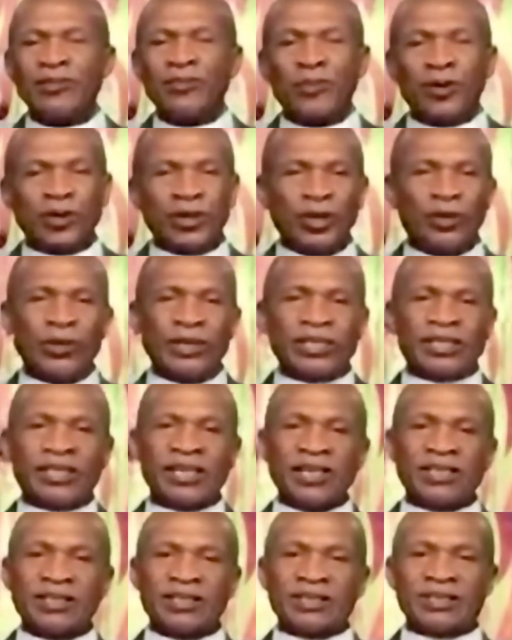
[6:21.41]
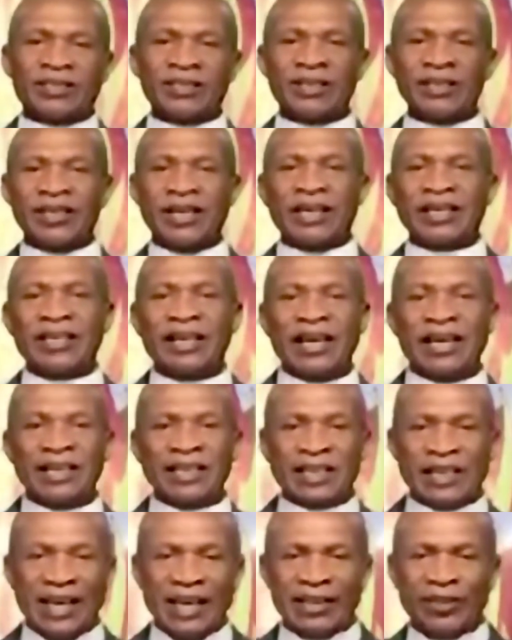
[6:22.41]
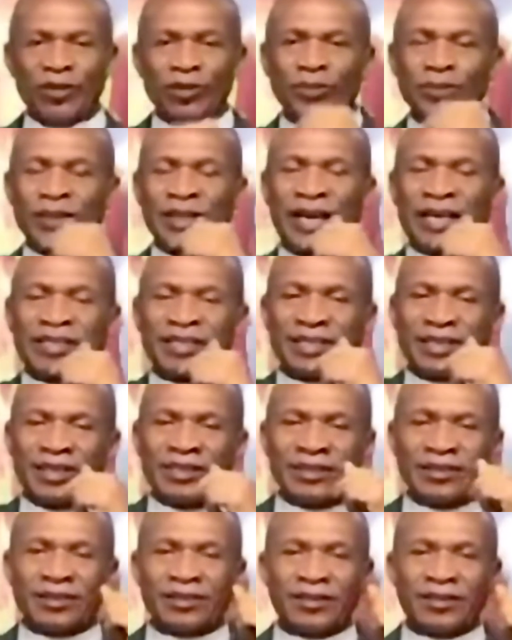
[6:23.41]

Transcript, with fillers: But there were saints in that land. Can you be that saint?